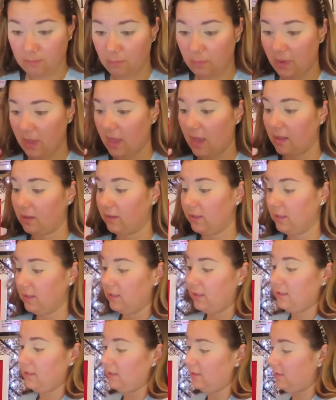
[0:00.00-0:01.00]

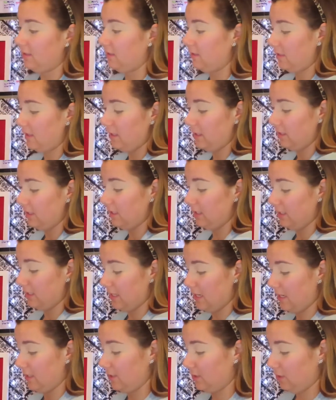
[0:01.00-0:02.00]
palette is a
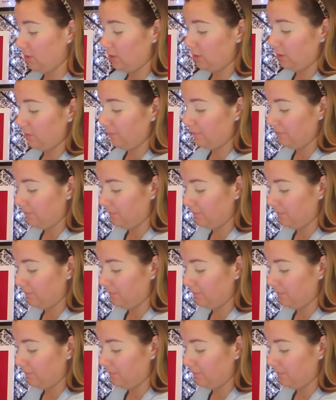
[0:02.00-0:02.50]
disaster.